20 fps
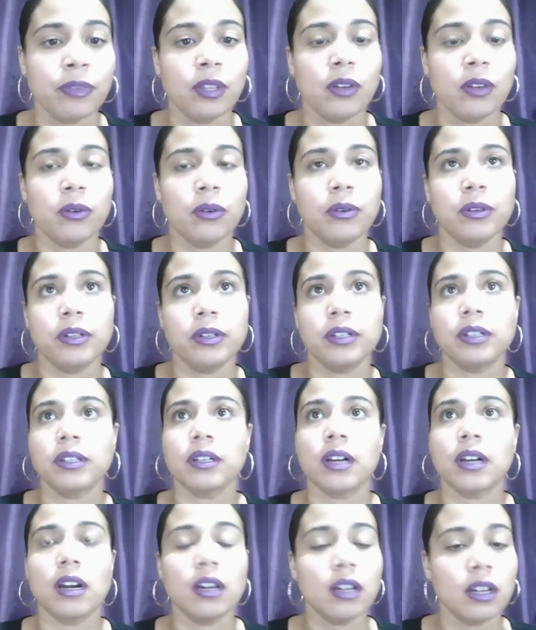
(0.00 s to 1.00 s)
or
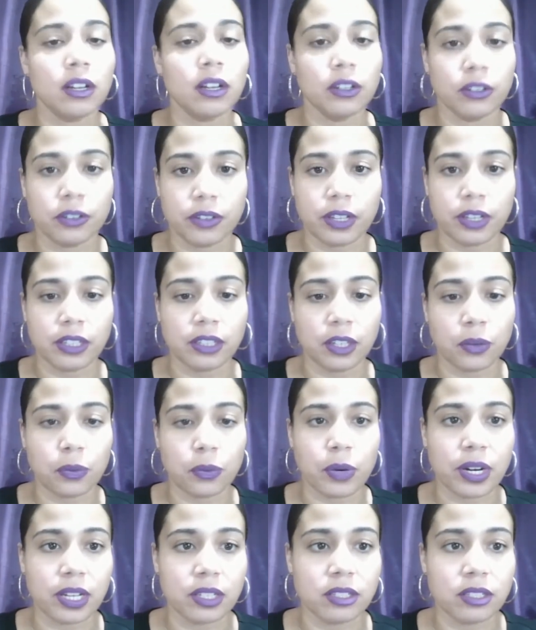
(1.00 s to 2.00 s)
a color that they're
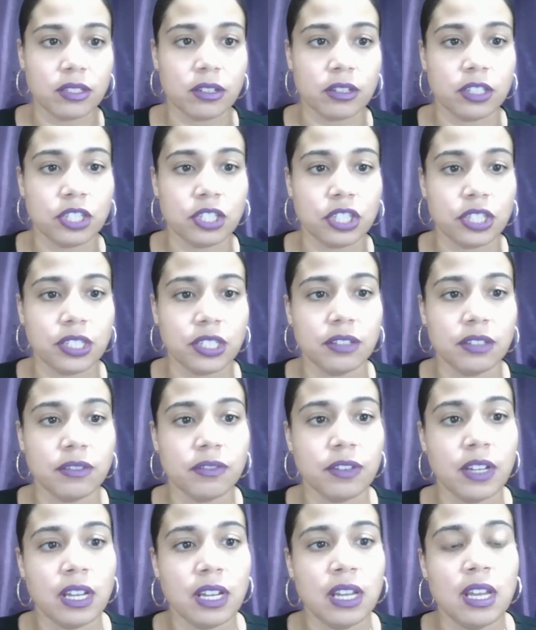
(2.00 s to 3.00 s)
wanting to achieve.
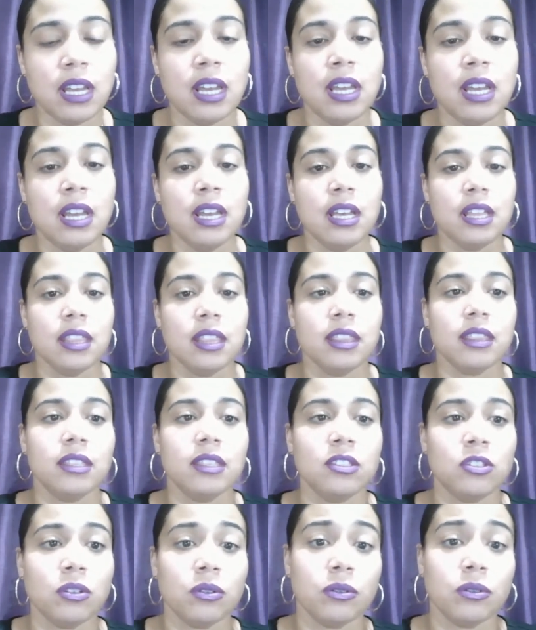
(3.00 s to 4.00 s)

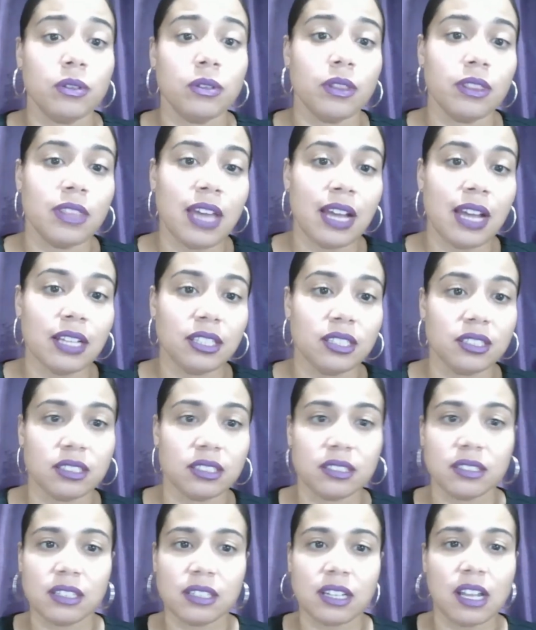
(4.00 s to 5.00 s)
So that's
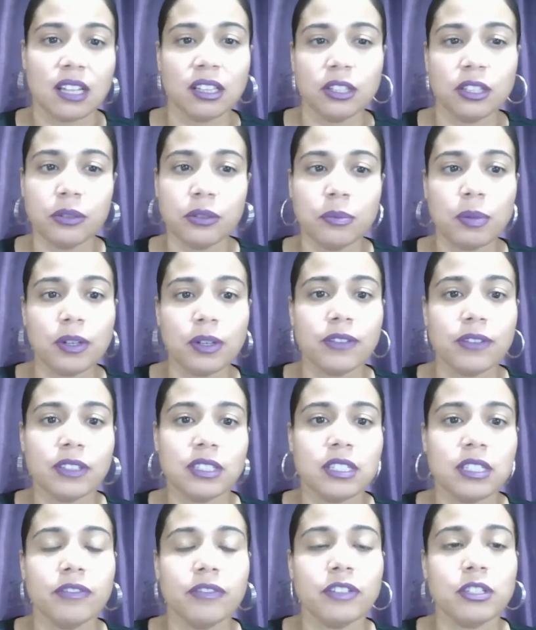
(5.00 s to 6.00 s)
a little bit of the
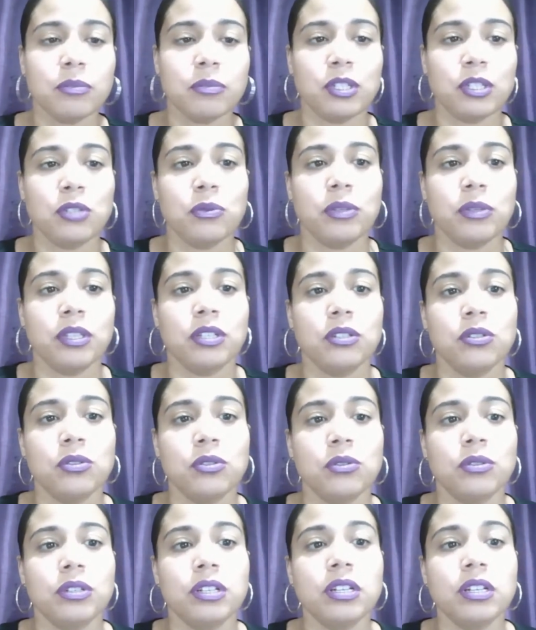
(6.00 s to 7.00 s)
difference between the
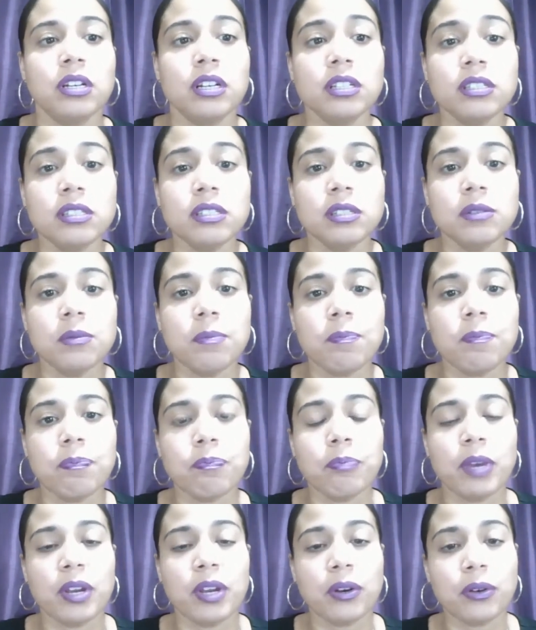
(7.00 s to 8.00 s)
two. The custom
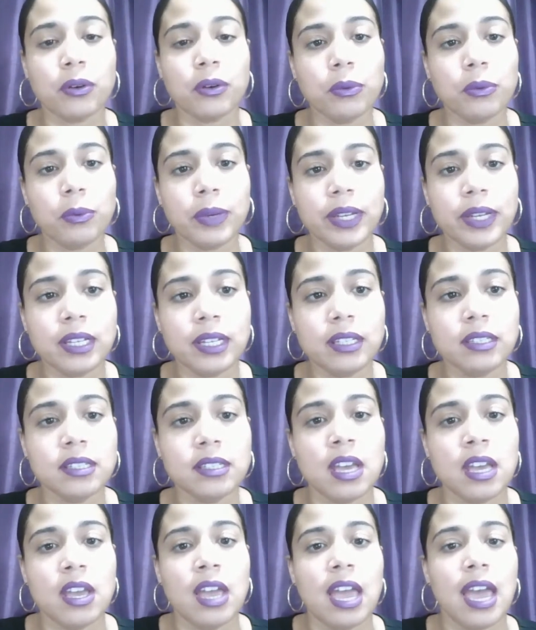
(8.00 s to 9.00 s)
medical wigs,
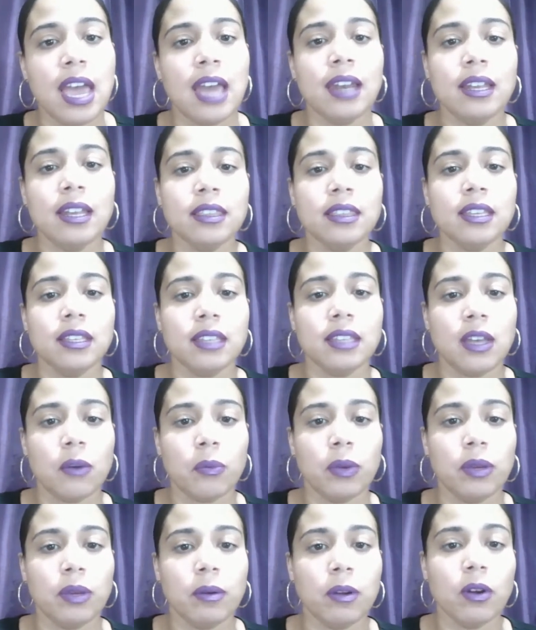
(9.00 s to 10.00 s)
anything that
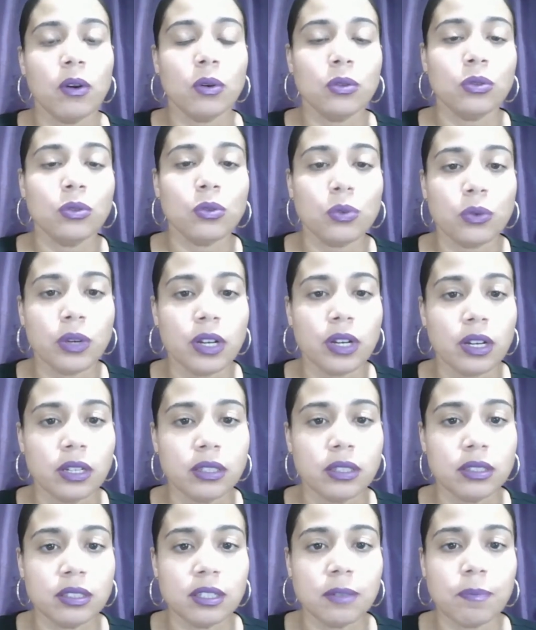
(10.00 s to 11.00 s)
we go through
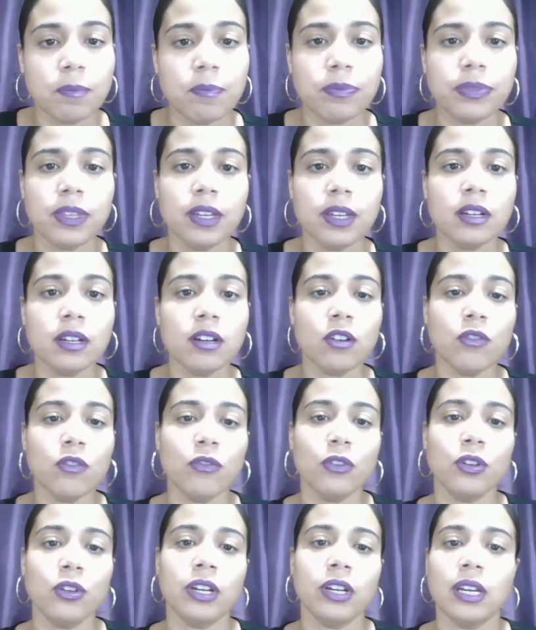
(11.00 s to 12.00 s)
custom, think of
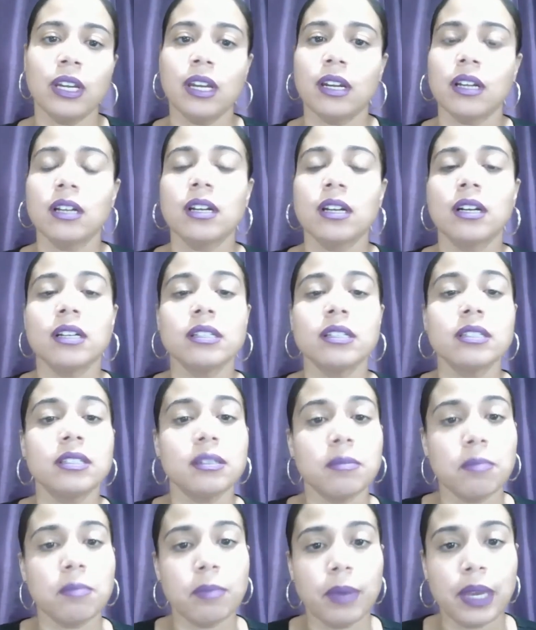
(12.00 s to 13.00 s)
you can get a
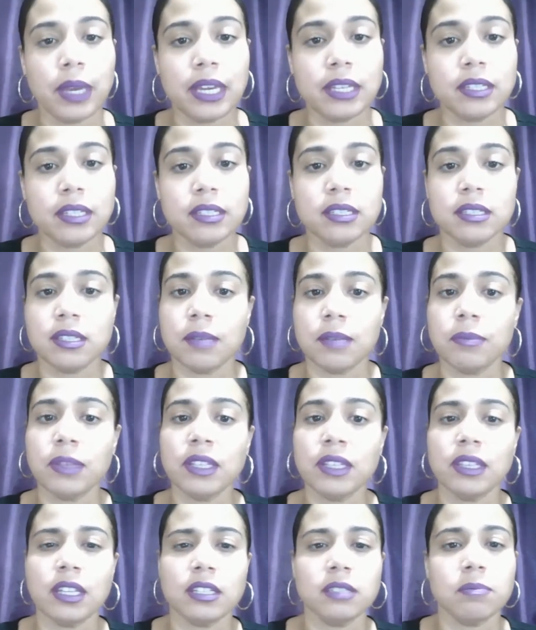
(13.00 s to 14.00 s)
custom base,
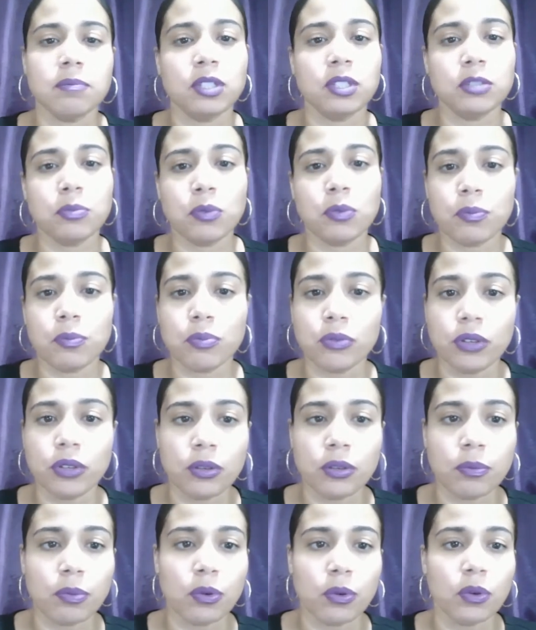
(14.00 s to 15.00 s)
something that's much more
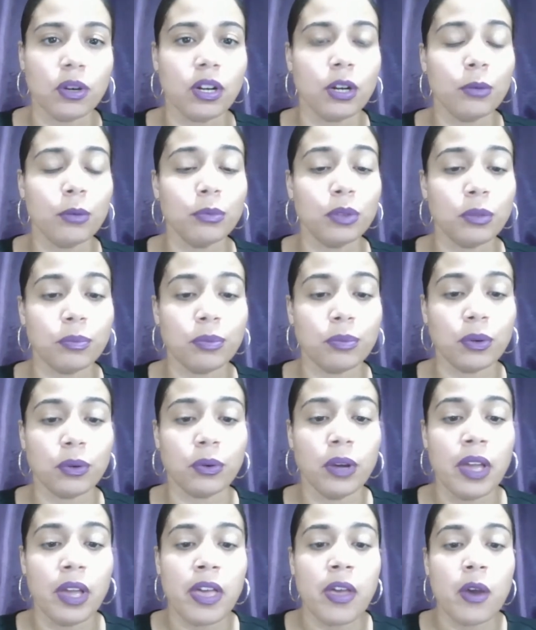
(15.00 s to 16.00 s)
breathable,
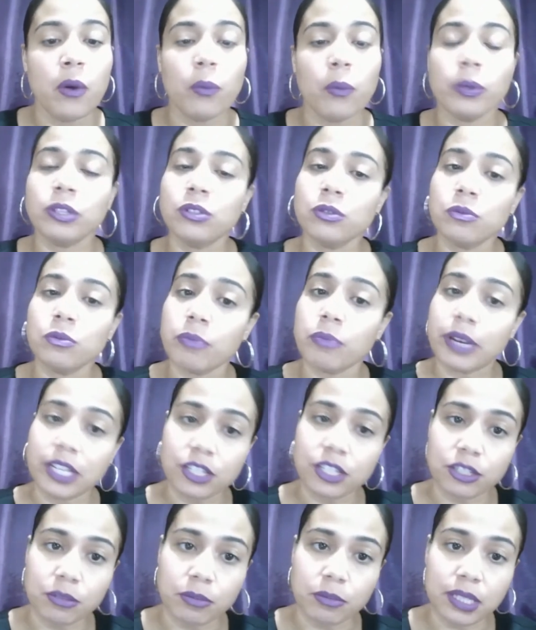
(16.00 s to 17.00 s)
comfortable. We do
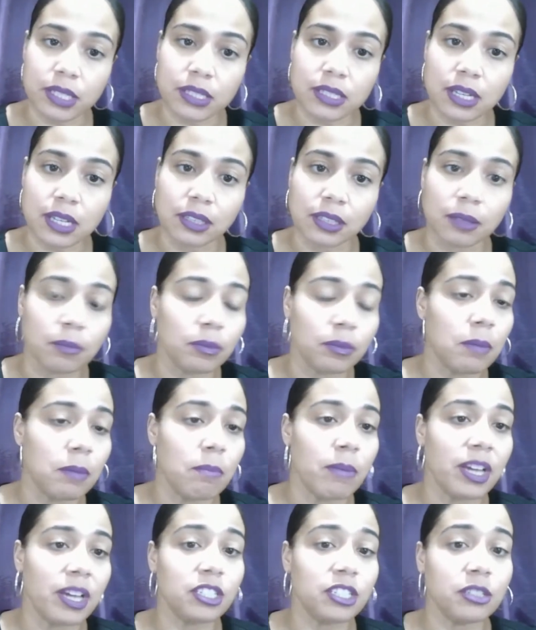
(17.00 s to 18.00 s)
measurements on them. The
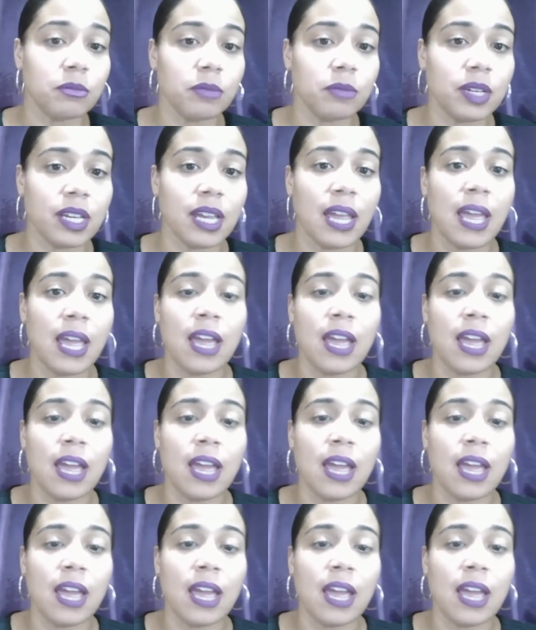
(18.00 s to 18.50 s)
measurement,